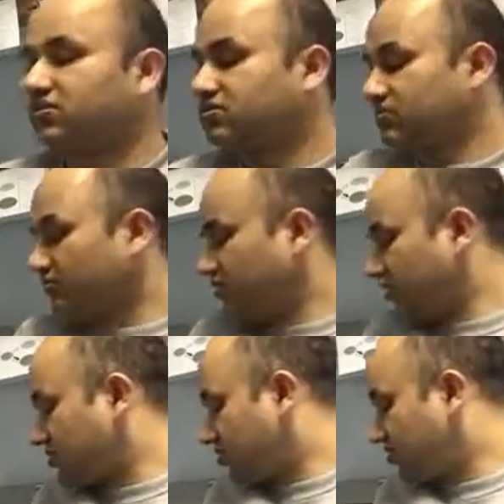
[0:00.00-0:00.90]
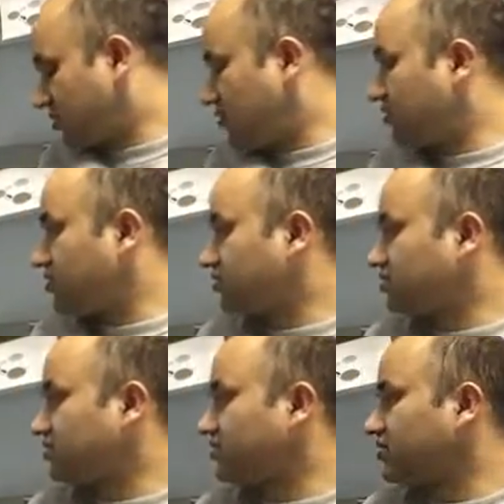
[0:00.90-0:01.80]
So first of all,
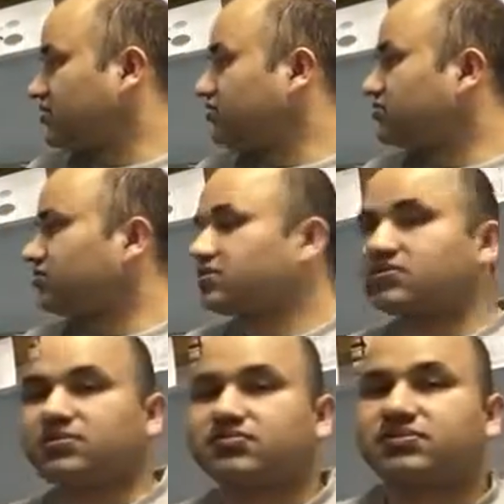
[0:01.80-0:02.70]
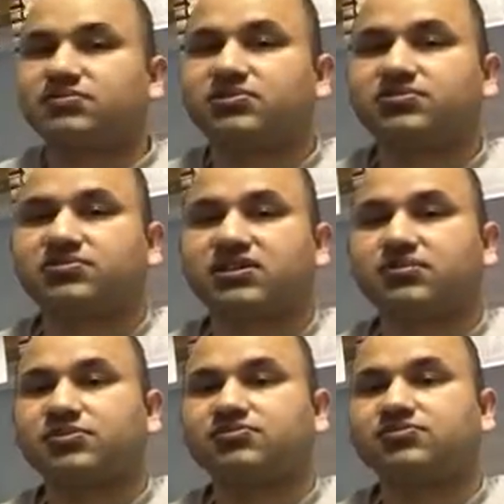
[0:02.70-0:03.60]
the introduction of the
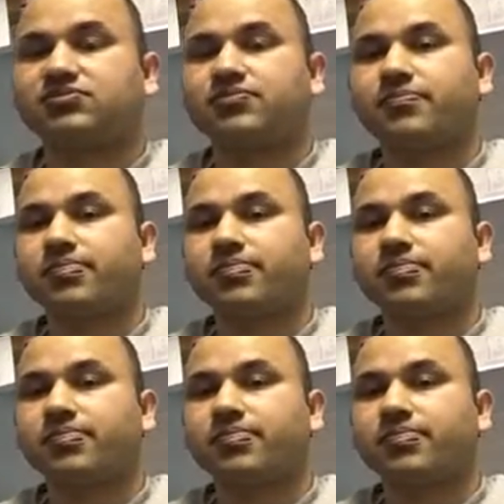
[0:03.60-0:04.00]
immunohistochemistry.